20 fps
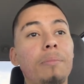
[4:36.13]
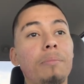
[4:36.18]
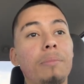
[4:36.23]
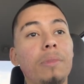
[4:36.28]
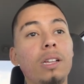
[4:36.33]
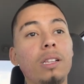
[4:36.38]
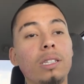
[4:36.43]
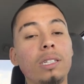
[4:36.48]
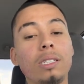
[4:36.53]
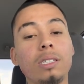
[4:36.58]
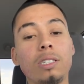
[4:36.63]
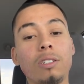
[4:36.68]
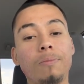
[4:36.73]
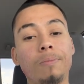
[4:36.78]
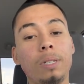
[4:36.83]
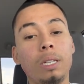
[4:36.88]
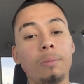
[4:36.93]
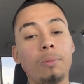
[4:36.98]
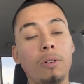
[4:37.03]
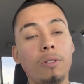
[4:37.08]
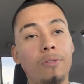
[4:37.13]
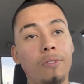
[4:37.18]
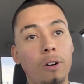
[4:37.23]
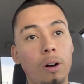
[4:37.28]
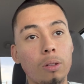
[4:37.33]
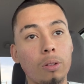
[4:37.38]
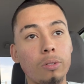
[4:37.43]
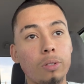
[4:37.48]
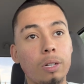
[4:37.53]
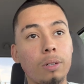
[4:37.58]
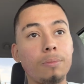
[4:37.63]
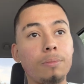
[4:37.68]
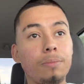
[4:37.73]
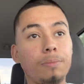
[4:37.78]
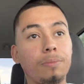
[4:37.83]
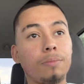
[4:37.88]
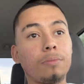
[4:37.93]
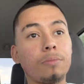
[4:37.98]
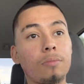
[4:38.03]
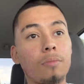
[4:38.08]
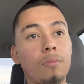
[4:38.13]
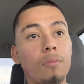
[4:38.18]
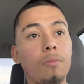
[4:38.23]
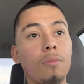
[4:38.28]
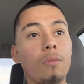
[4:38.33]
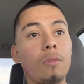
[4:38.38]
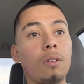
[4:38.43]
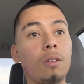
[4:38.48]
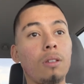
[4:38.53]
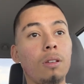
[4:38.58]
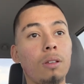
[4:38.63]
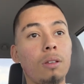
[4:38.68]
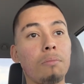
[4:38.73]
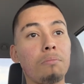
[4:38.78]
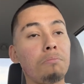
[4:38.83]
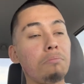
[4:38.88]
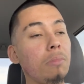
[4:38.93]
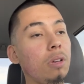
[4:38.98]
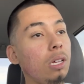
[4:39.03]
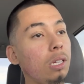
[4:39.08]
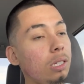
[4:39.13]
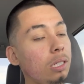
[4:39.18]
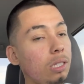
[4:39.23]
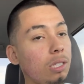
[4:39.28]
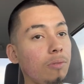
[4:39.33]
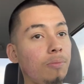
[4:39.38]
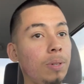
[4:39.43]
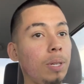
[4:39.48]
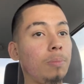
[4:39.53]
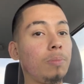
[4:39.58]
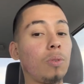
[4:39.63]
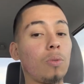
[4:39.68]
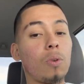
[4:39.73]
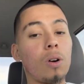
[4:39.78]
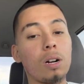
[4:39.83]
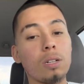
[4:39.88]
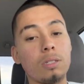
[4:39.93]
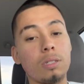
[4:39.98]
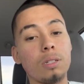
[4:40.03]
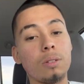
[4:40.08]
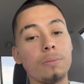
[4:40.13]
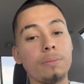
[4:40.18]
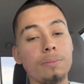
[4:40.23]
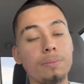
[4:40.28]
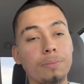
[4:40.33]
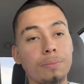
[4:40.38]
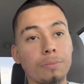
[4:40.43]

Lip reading: millions of people follow them. Millions of people watch them.